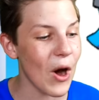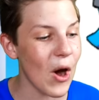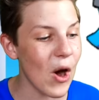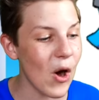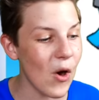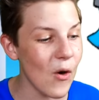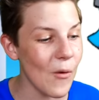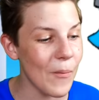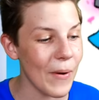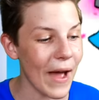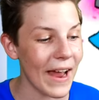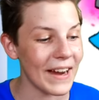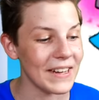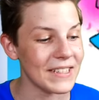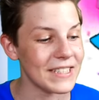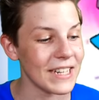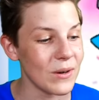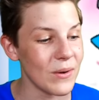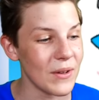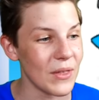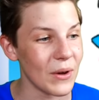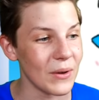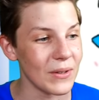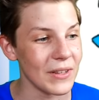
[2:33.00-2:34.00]
the whole
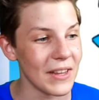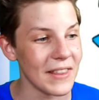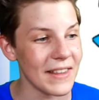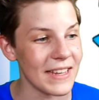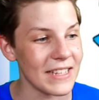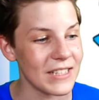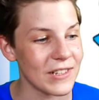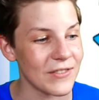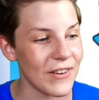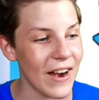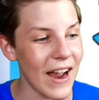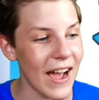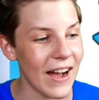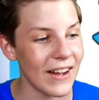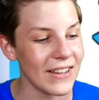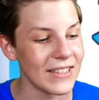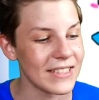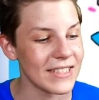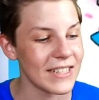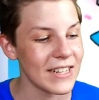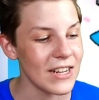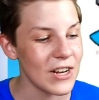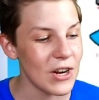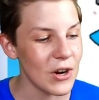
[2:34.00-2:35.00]
painting with all of these
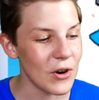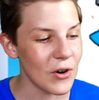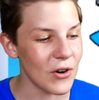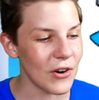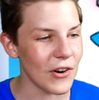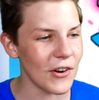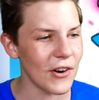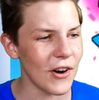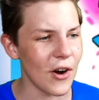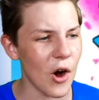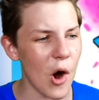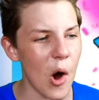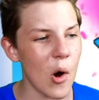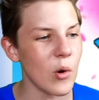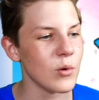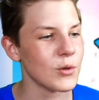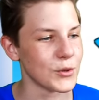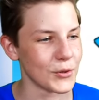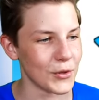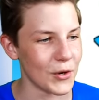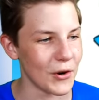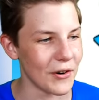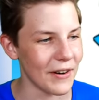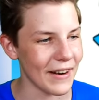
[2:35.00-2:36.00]
crowns. Or whole
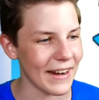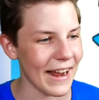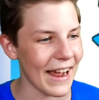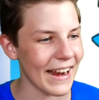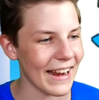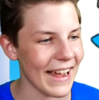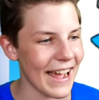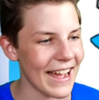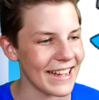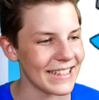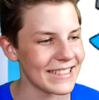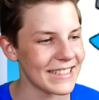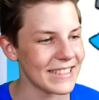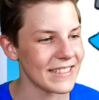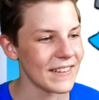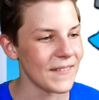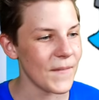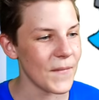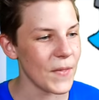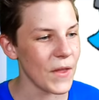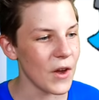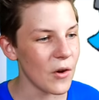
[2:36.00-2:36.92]
drawing, I guess.